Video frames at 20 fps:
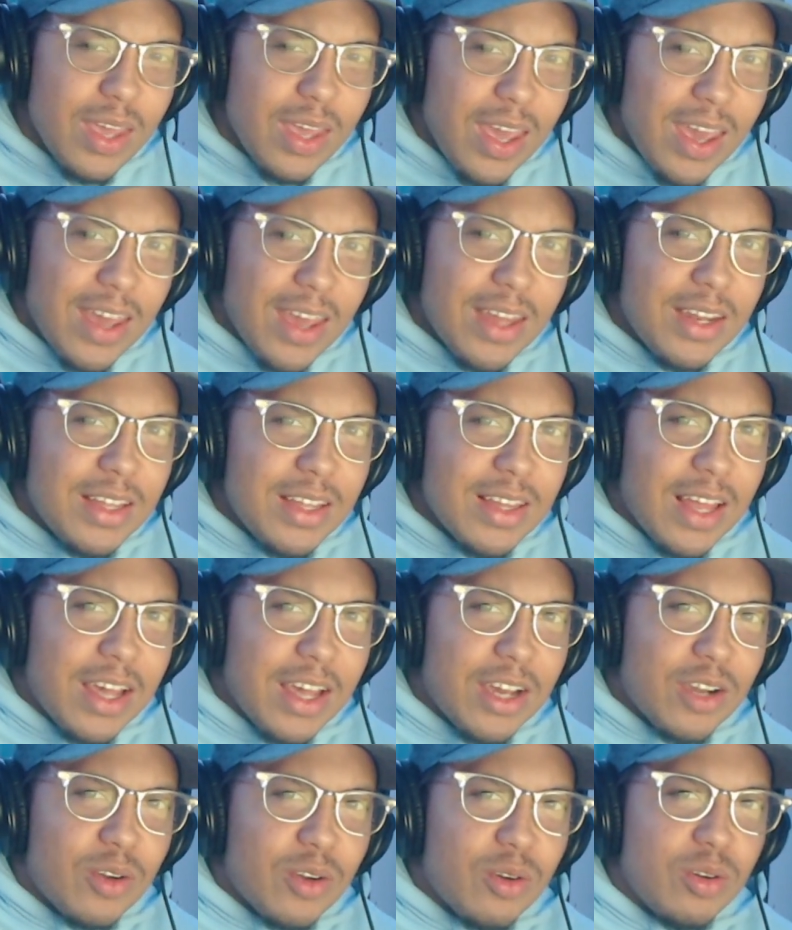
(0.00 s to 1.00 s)
and he like
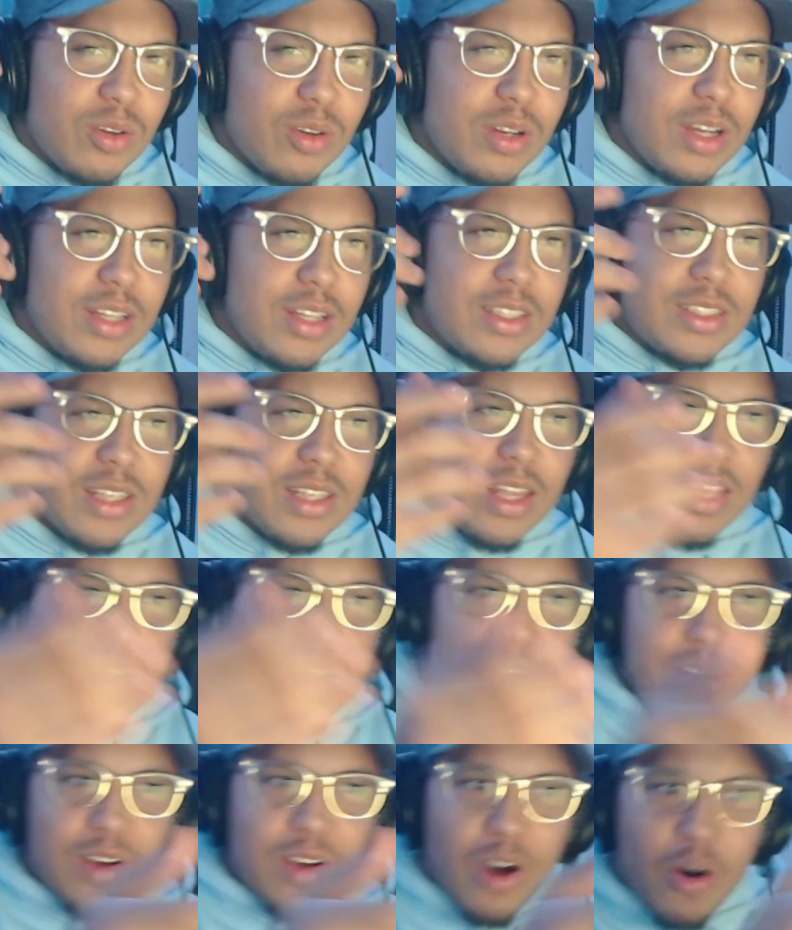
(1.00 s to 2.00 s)
it's like
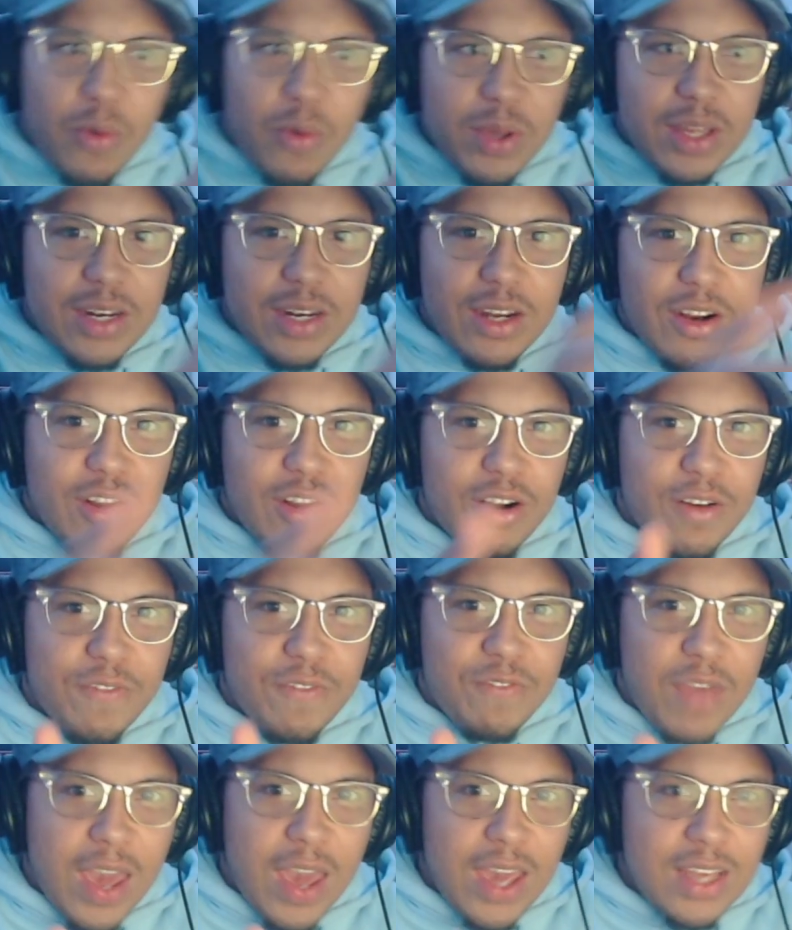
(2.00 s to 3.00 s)
going near her
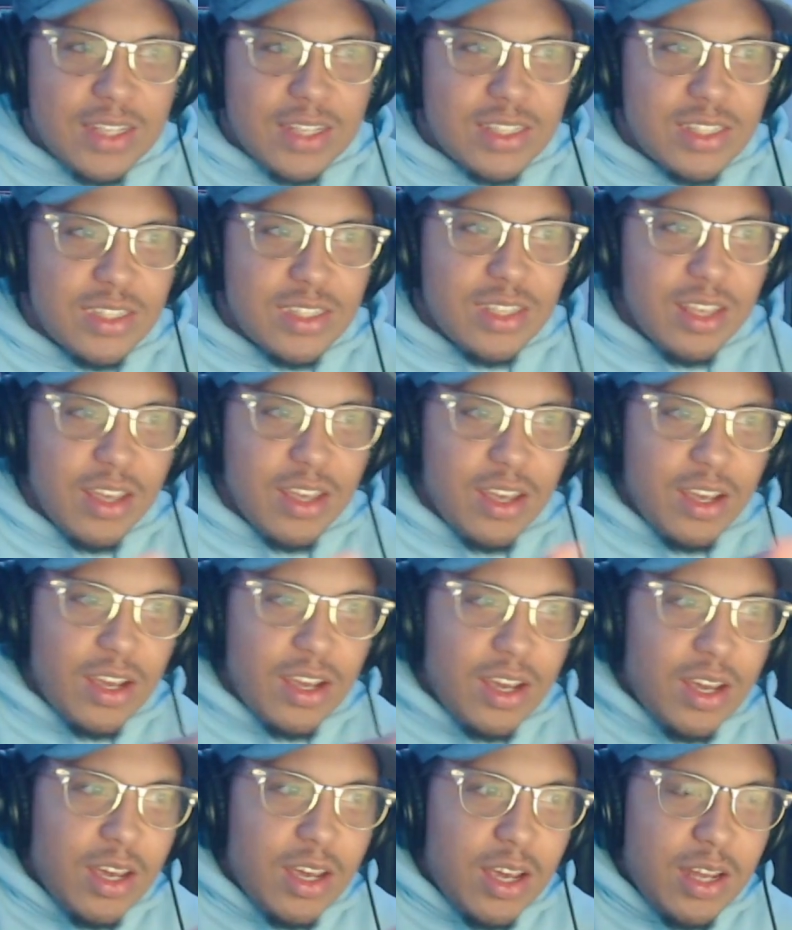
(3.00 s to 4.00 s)
face,
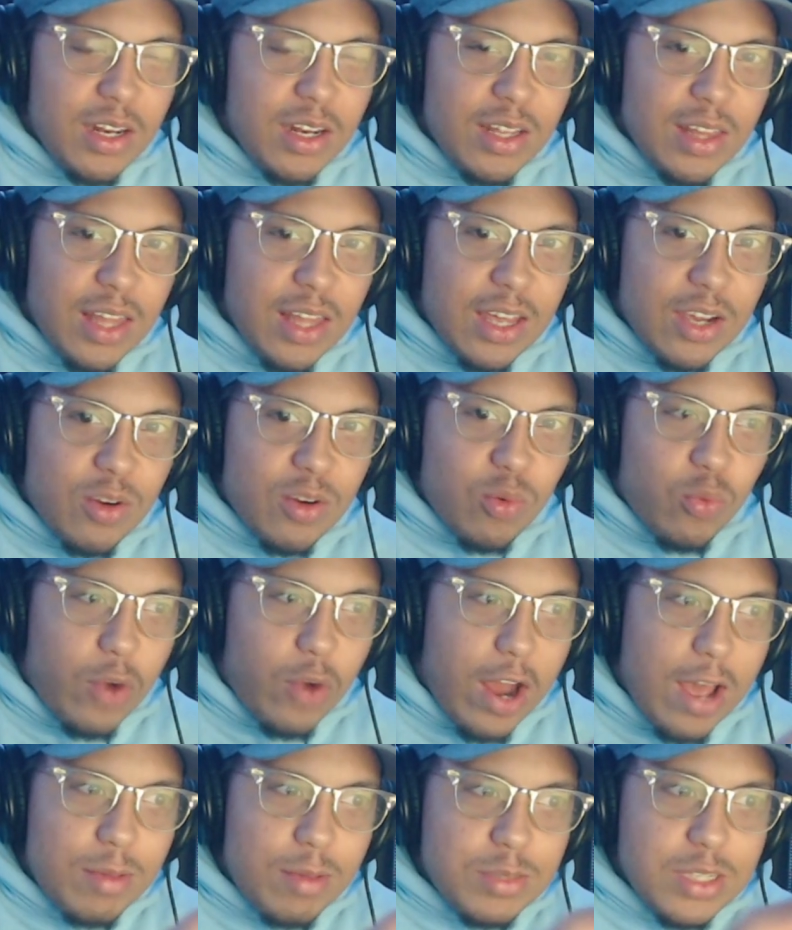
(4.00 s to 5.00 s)
and he like
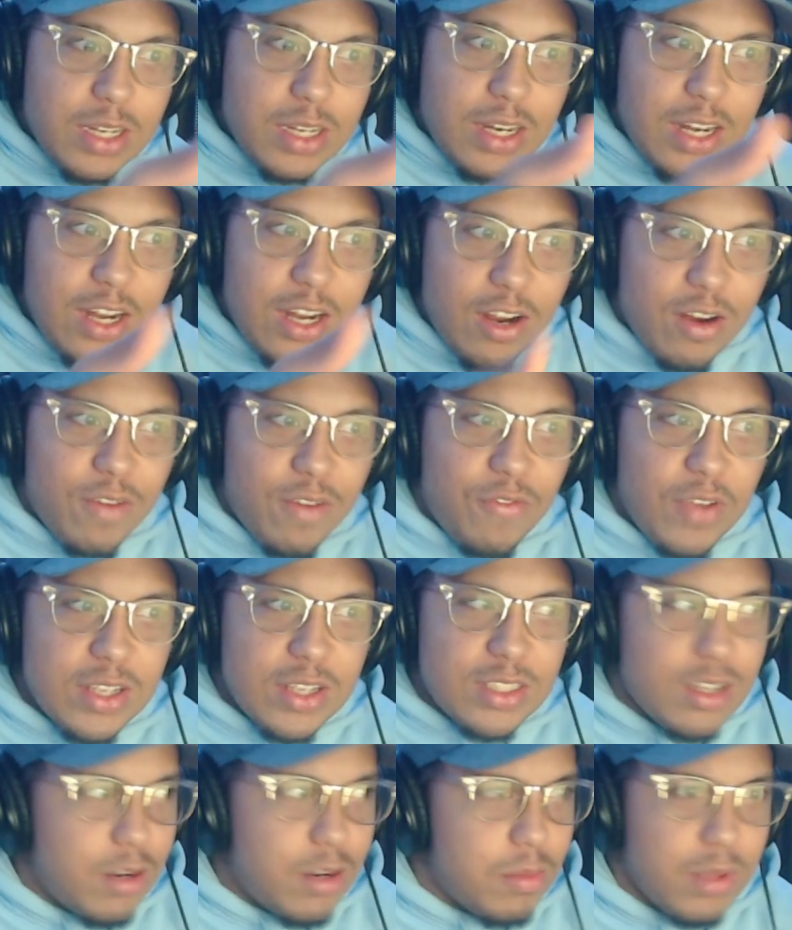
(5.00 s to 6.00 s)
grabs it near her face,
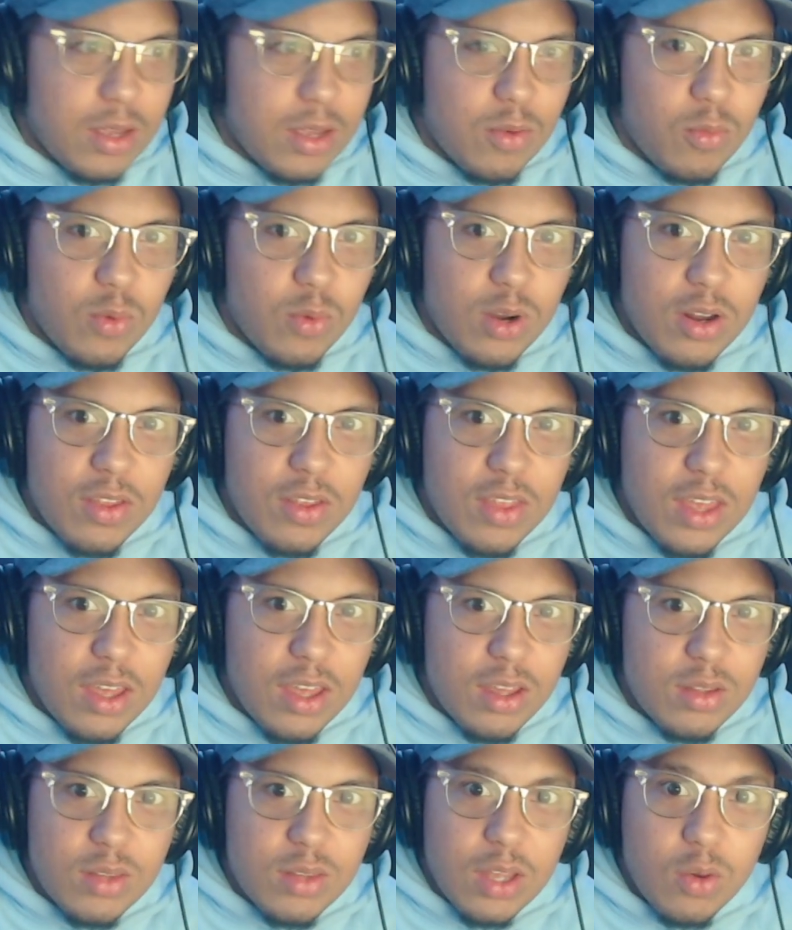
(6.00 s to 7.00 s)
and I'm like, what are
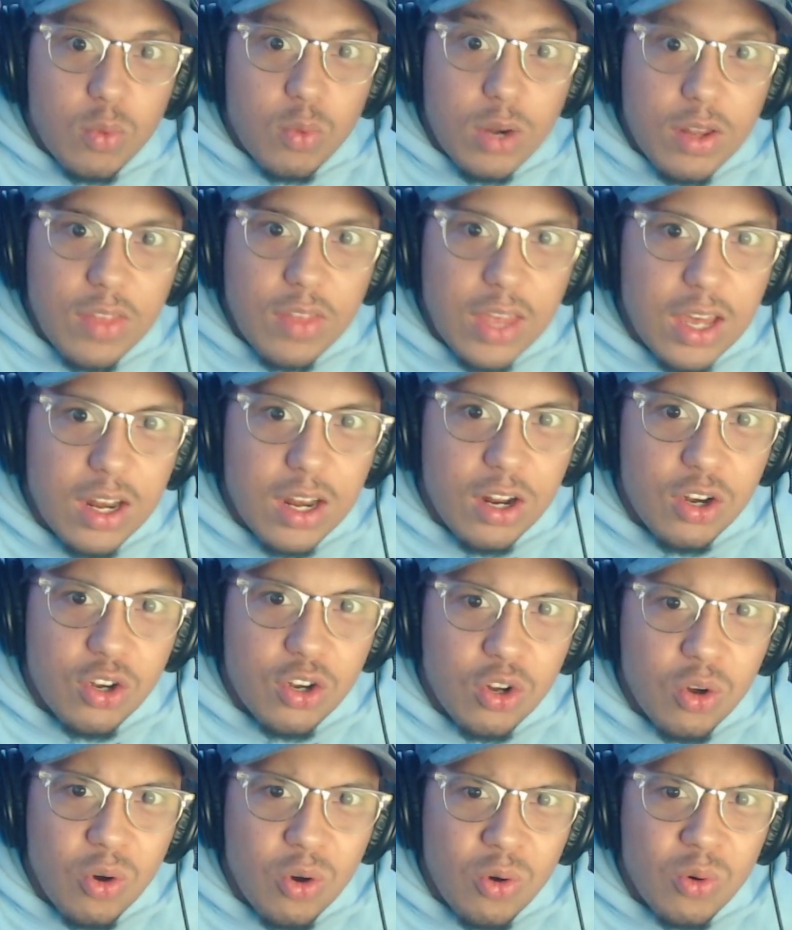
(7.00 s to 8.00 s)
they gonna
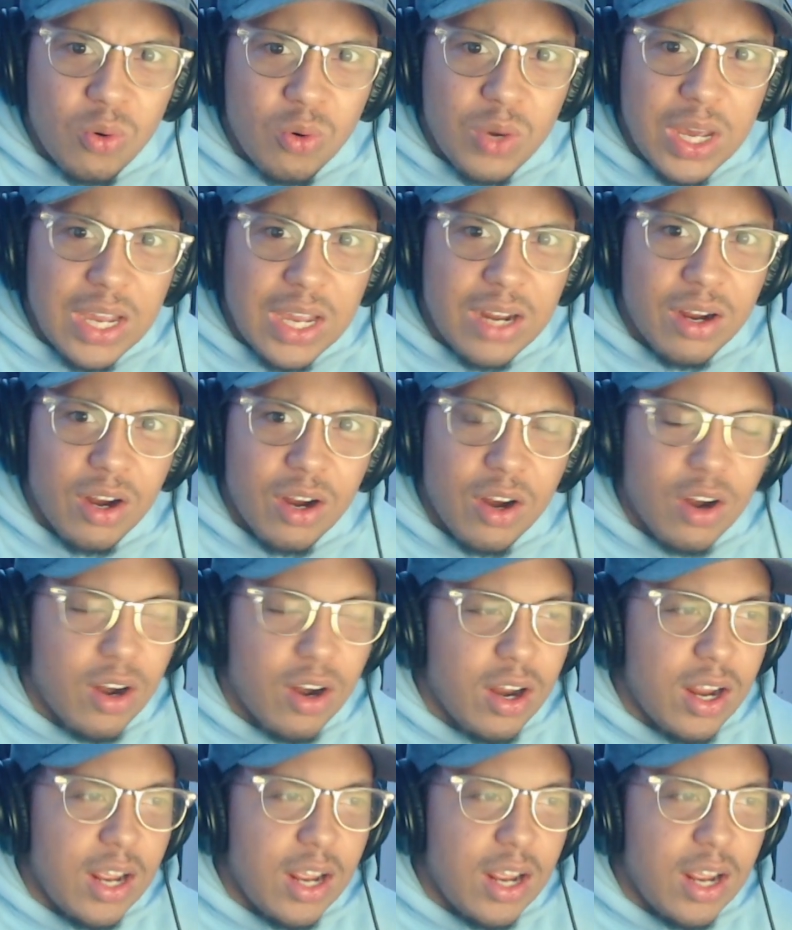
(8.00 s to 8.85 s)
do here?